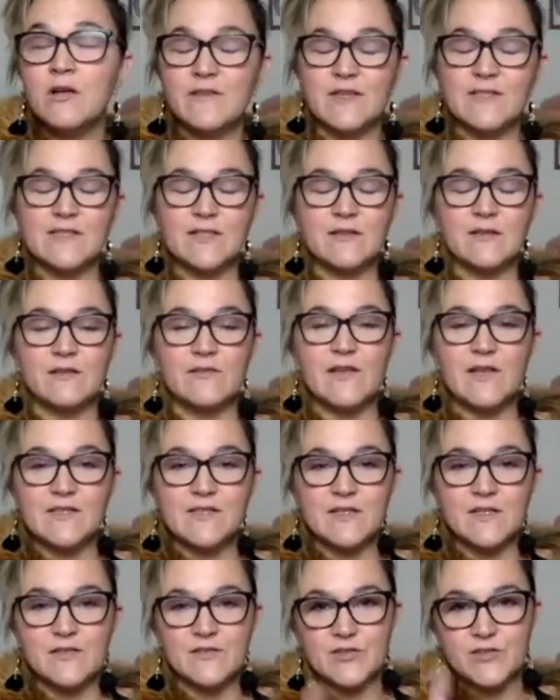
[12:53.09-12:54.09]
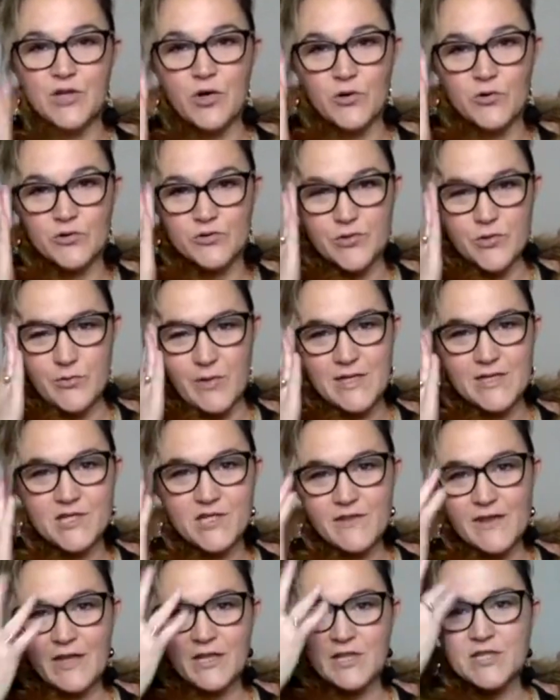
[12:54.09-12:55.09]
That's a total new
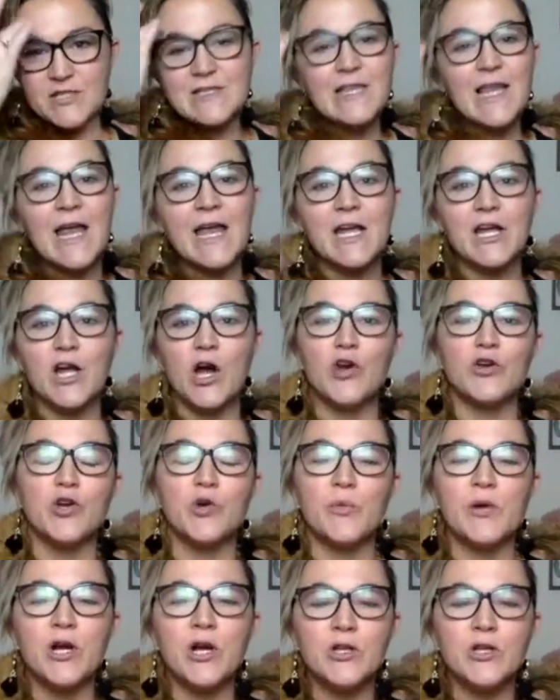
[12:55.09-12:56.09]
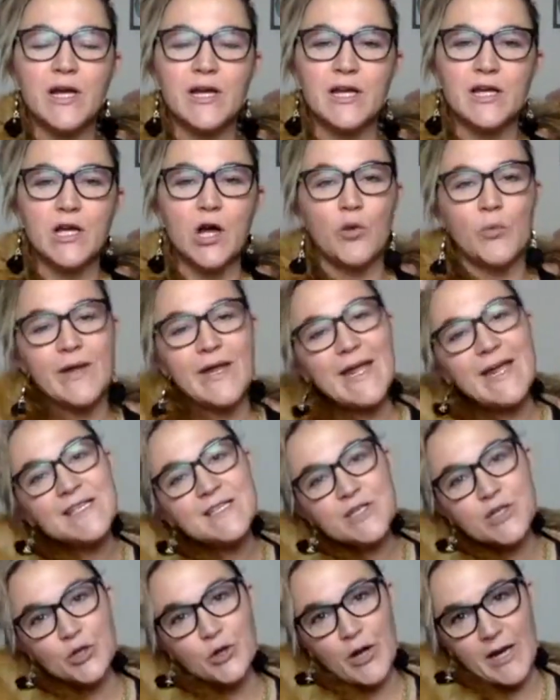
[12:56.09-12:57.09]
age thing. Just let it go. No, we don't let it go. We
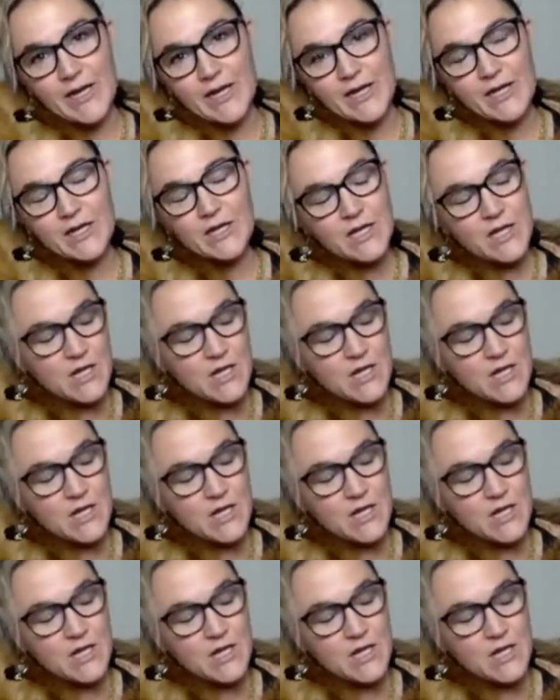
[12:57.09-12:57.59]
integrate it.